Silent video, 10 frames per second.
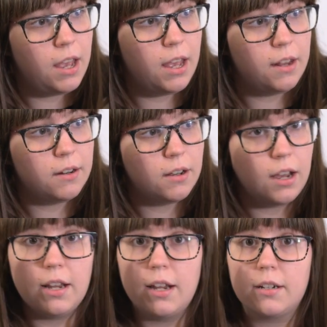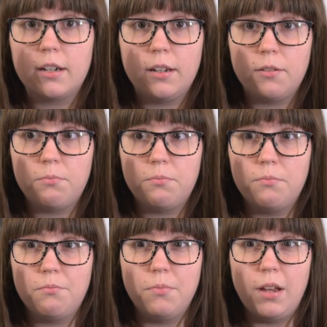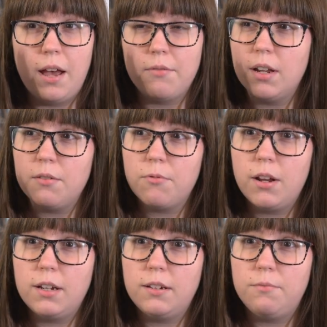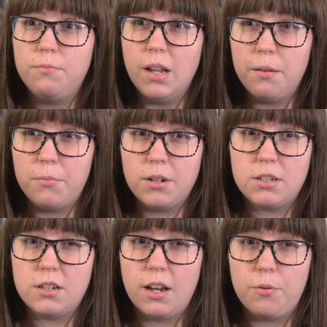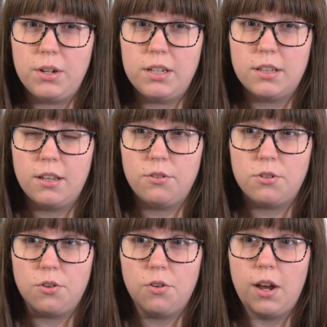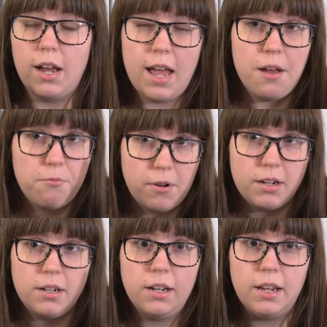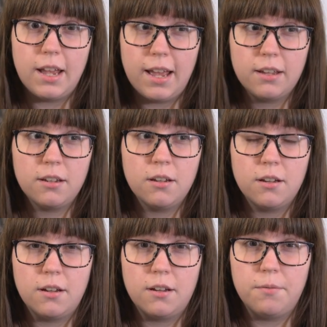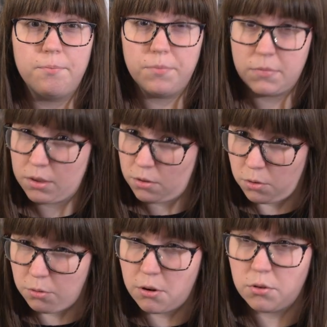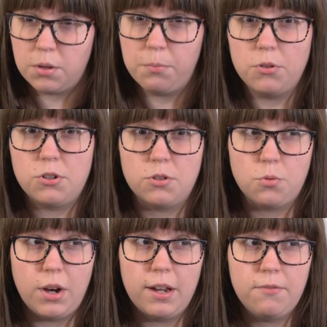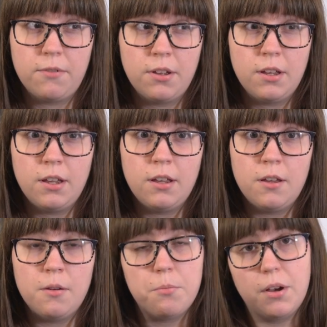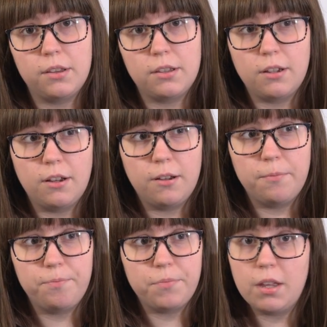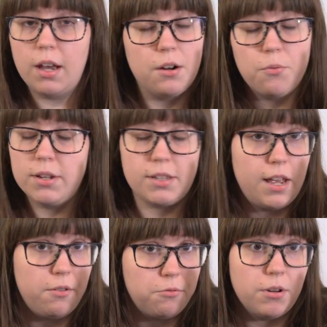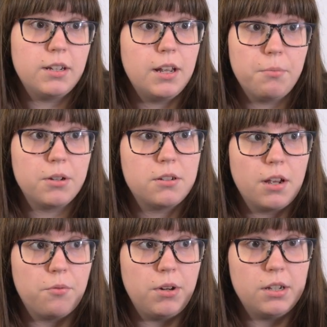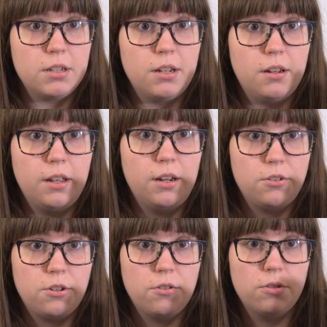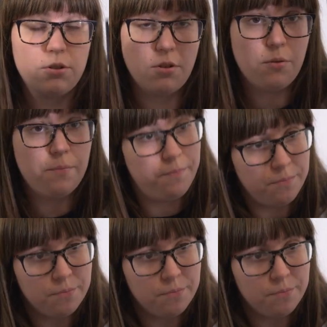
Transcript: And I actually have not read that much Taiwanese literature. I have read Liang, who wrote The Butcher's Wife, but otherwise I haven't read that much Taiwanese literature. So